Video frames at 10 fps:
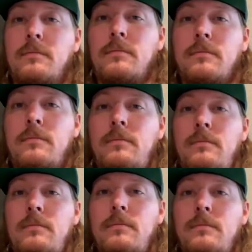
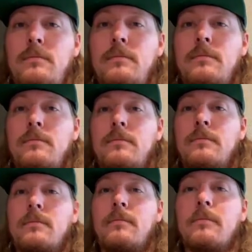
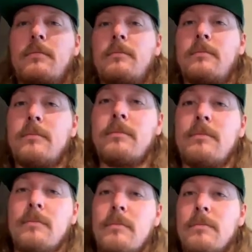
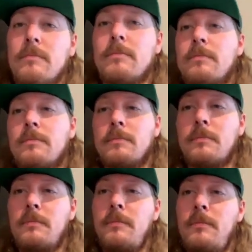
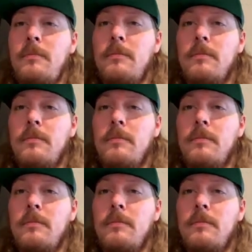No words are spoken by the person on screen.